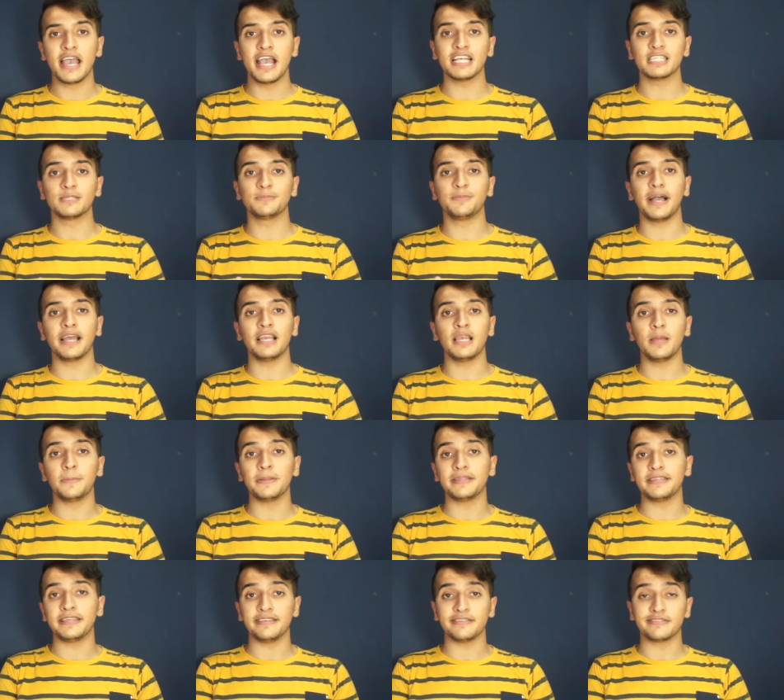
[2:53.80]
It's by Le
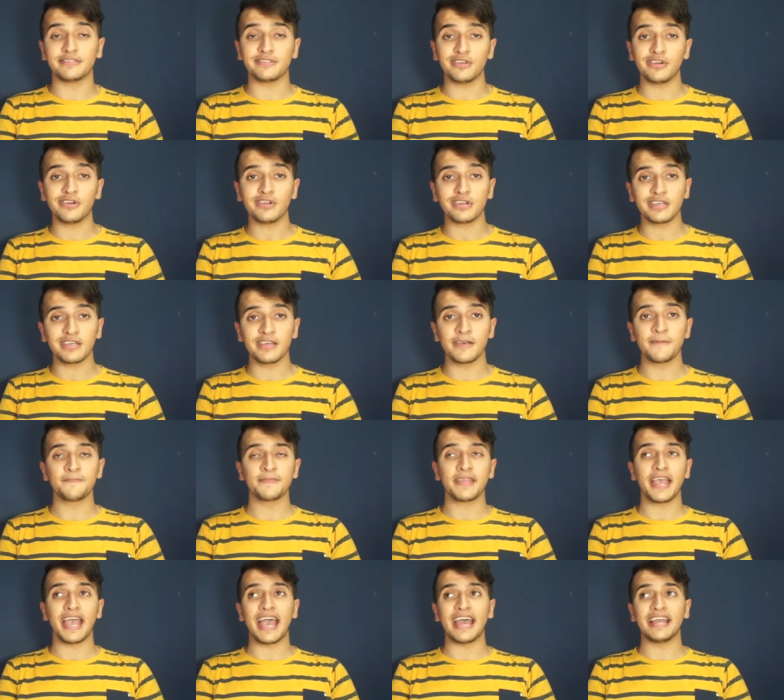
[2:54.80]
Petit Cirque
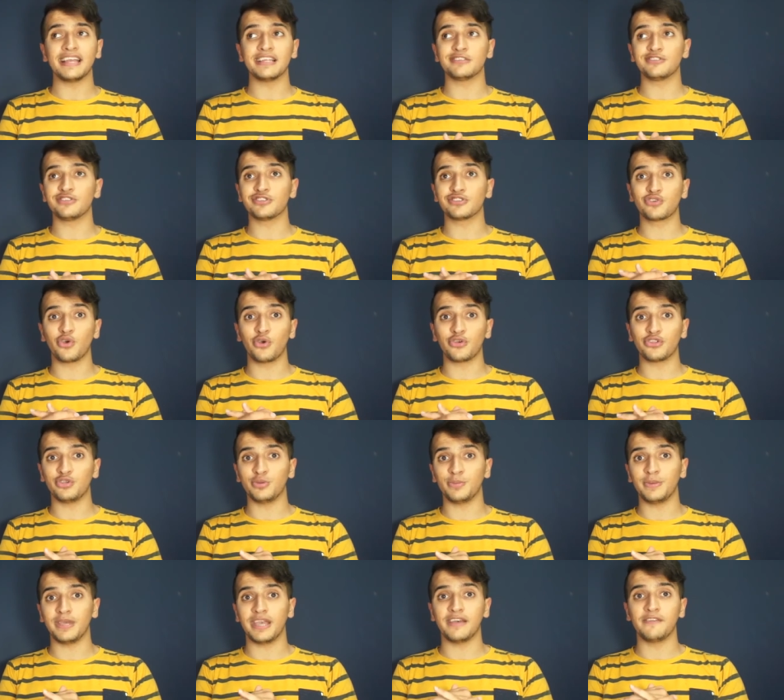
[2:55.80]
and it's just going
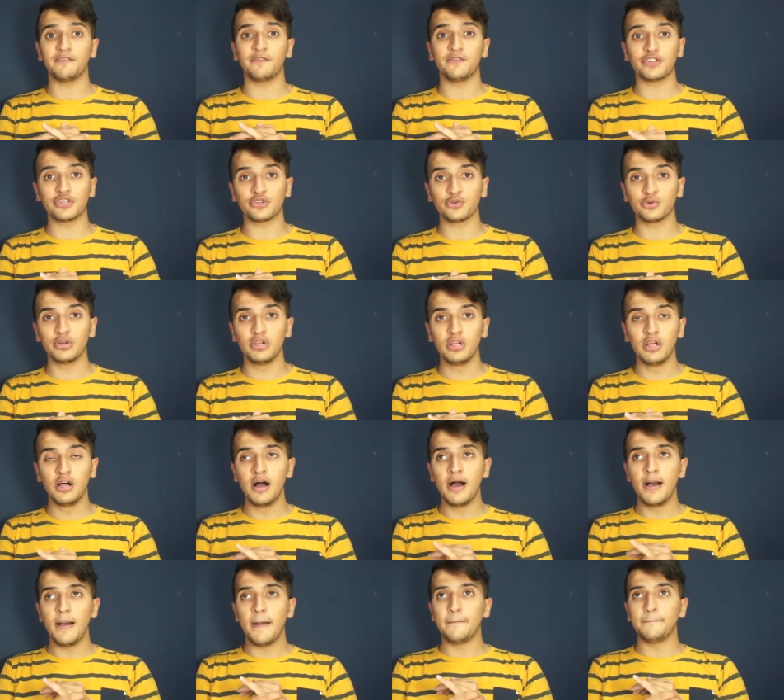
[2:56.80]
to be a visual
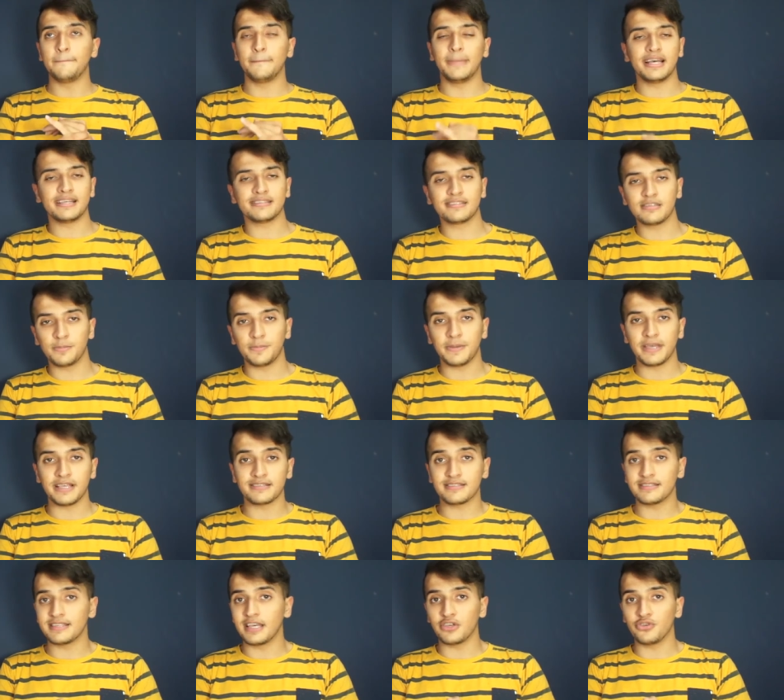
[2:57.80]

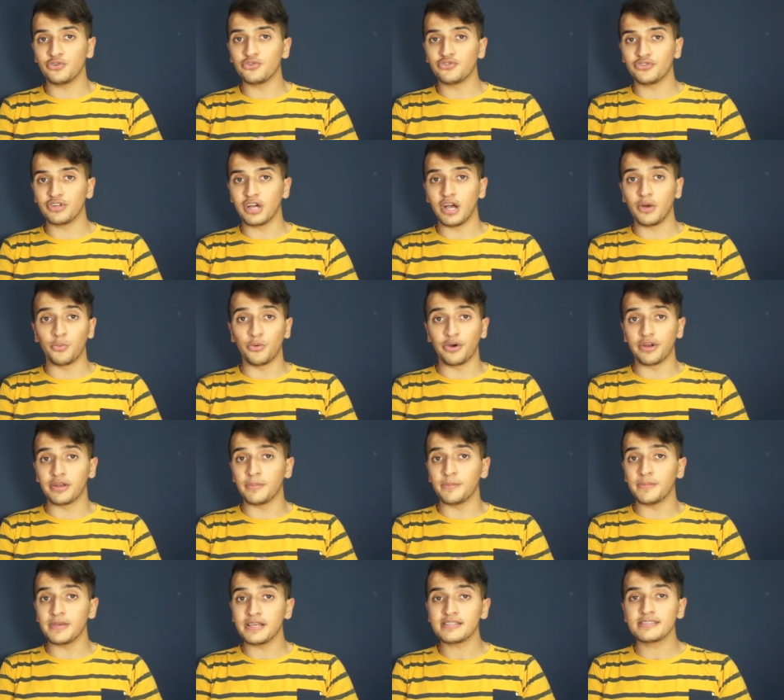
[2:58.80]
masterpiece that you do not want to
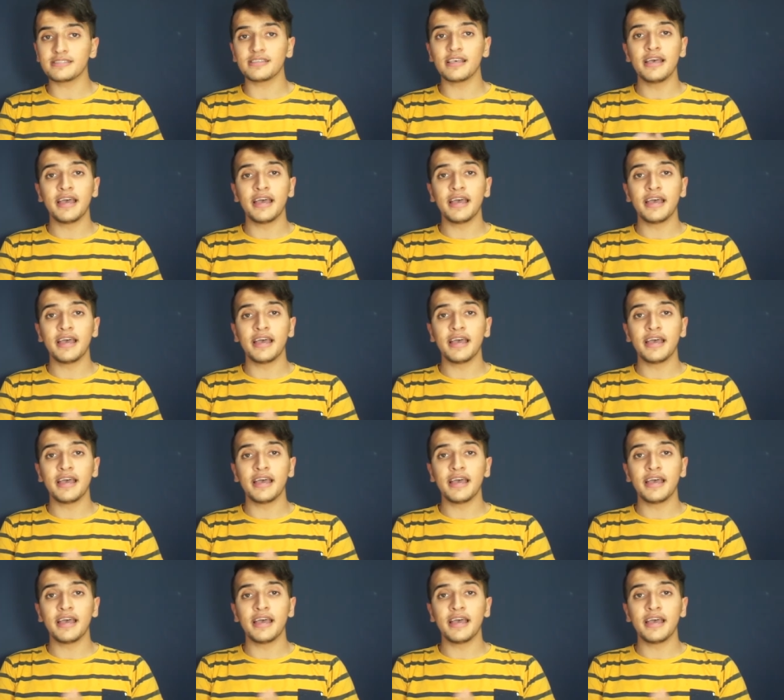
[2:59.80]
miss.